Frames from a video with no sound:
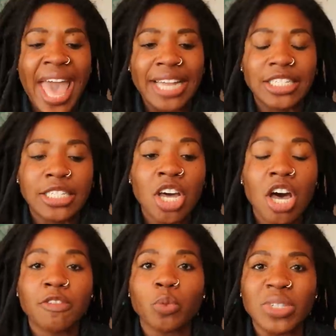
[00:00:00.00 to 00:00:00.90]
that
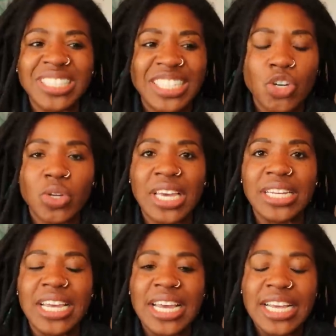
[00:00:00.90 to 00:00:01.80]
tough,
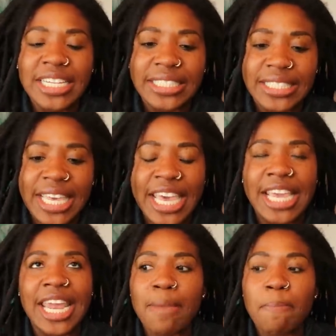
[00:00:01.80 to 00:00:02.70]
resilient
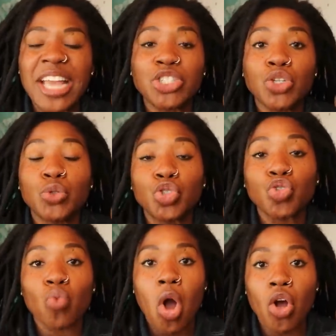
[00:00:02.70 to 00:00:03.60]
skin. It makes you
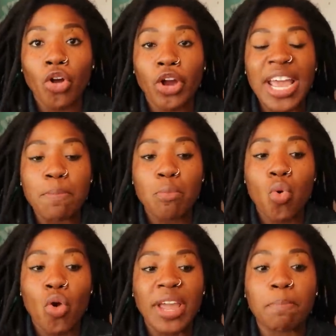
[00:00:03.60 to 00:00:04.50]
stronger and
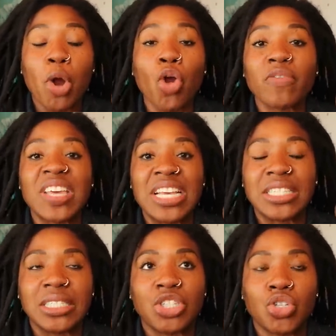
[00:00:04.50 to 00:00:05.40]
more
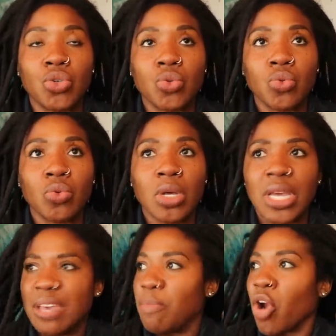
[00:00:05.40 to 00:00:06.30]
impervious to...
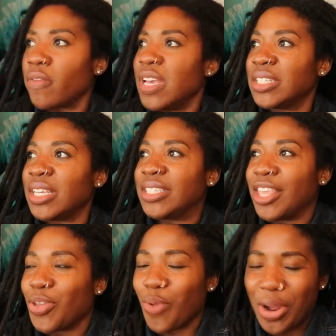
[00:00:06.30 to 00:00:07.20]
Impervious?
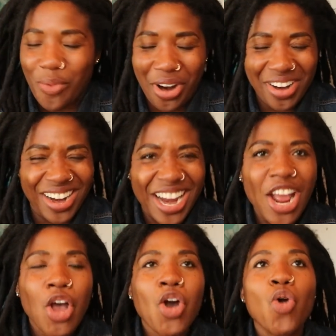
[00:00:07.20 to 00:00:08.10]
Is that the right word?
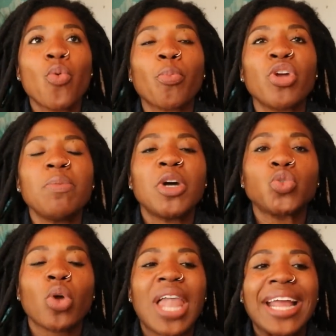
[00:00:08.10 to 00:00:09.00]
Well, pretty
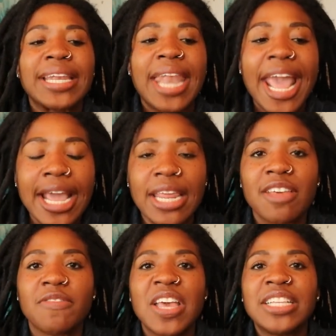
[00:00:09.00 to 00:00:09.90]
much where like
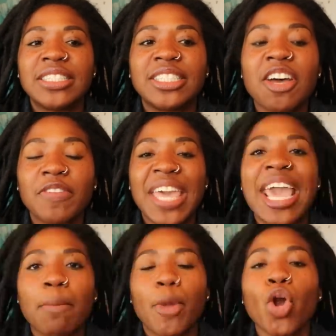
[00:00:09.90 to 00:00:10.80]
negative stuff
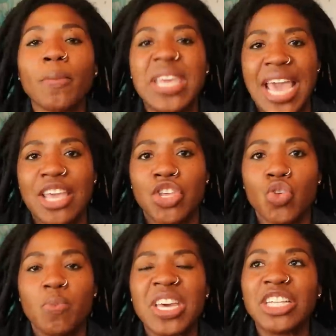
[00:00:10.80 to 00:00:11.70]
can't permeate
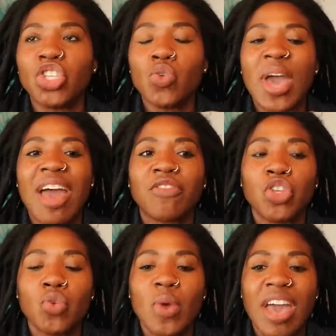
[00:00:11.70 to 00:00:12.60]
you, because you
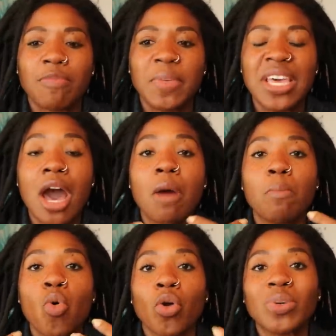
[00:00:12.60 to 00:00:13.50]
have
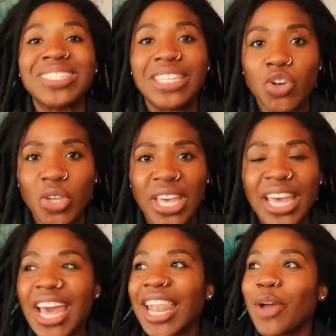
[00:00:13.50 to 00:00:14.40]
become more resilient.
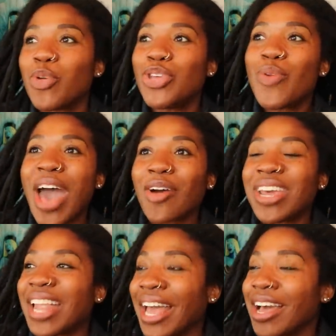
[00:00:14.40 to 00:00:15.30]
Like when you out
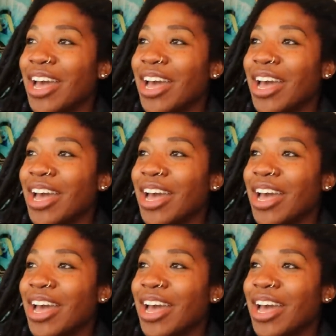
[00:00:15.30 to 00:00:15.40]
at